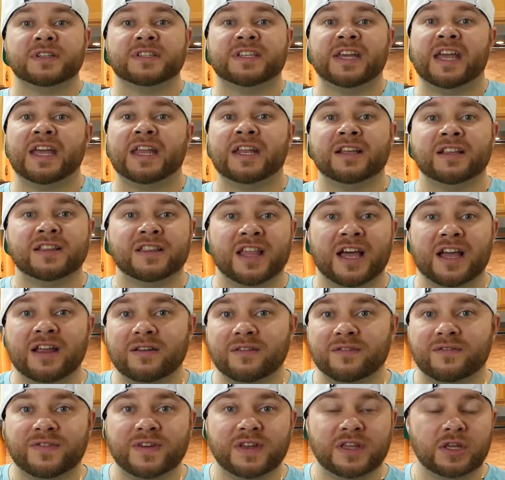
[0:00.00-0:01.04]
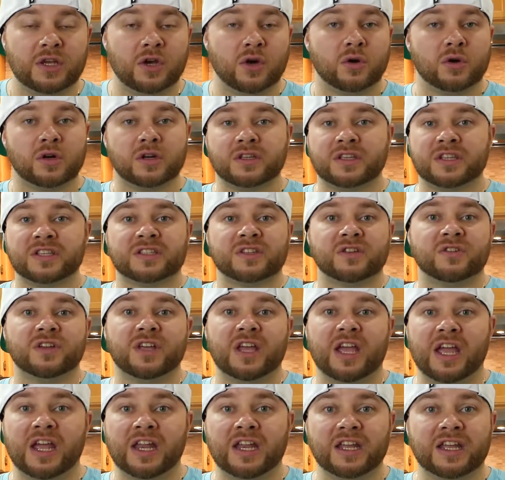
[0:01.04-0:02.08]
Dannon Light and Fit yogurt that's
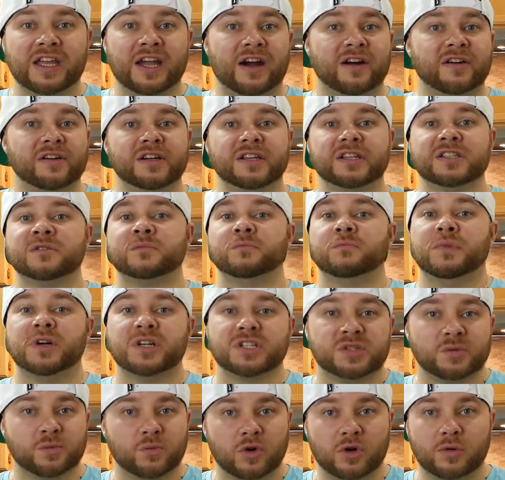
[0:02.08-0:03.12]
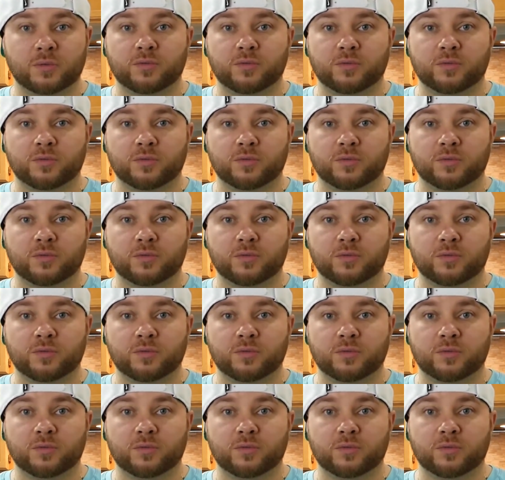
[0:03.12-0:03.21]
only 80 calories, much more